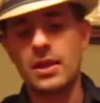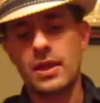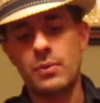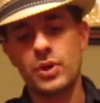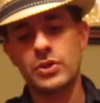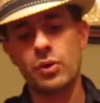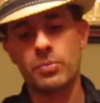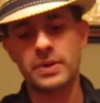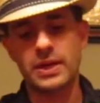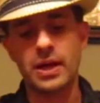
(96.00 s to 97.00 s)
When you
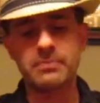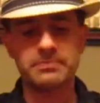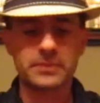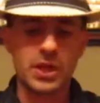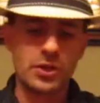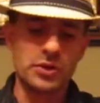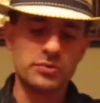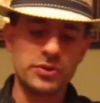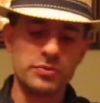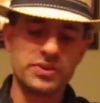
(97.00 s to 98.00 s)
open it up, you
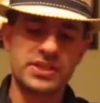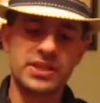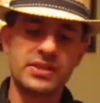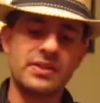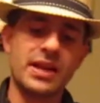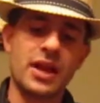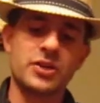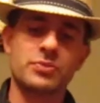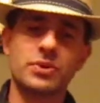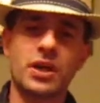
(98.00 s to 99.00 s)
do see the
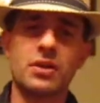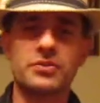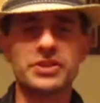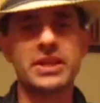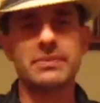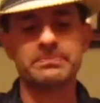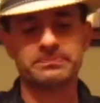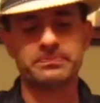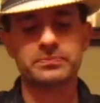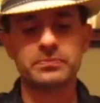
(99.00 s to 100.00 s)
actual color scheme.
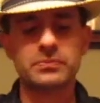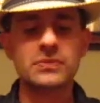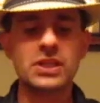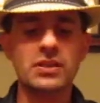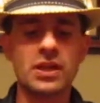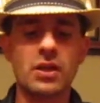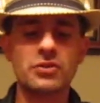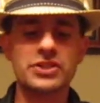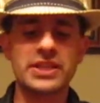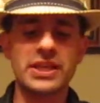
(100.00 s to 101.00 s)
The color
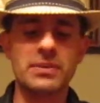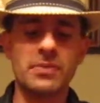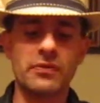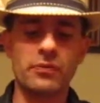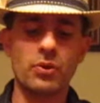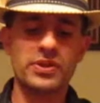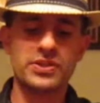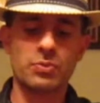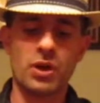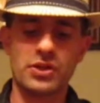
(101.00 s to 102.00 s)
scheme for
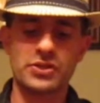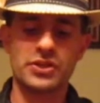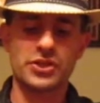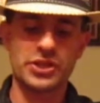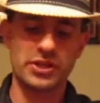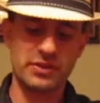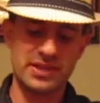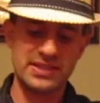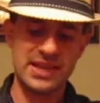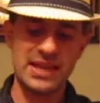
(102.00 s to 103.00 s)
this watch this year
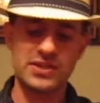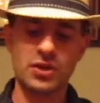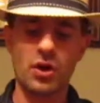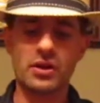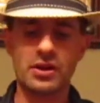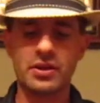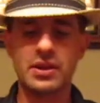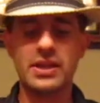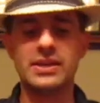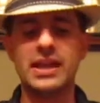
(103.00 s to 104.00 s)
is a dark
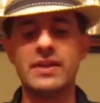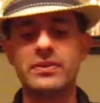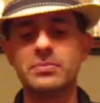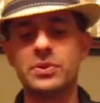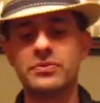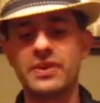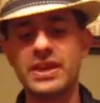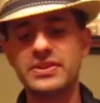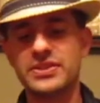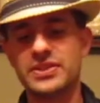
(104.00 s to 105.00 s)
navy blue
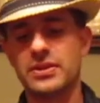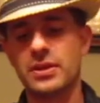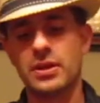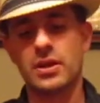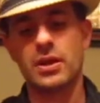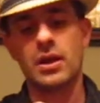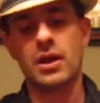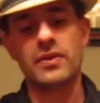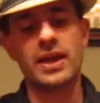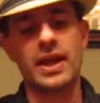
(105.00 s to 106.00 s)
face
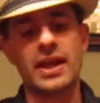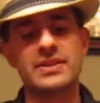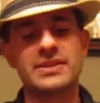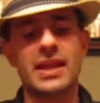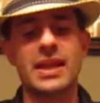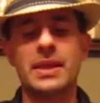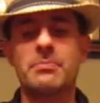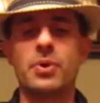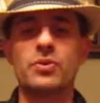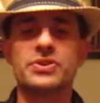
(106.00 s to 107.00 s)
that has a
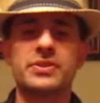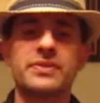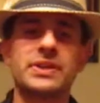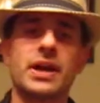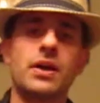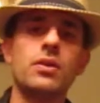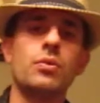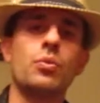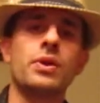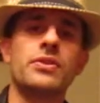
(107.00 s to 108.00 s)
burst of a dial
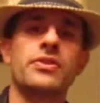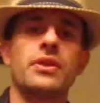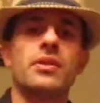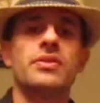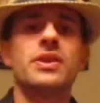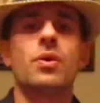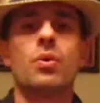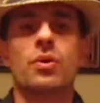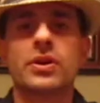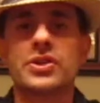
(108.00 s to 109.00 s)
with the
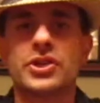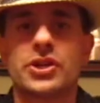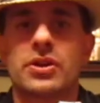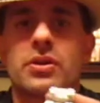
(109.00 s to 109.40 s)
orange.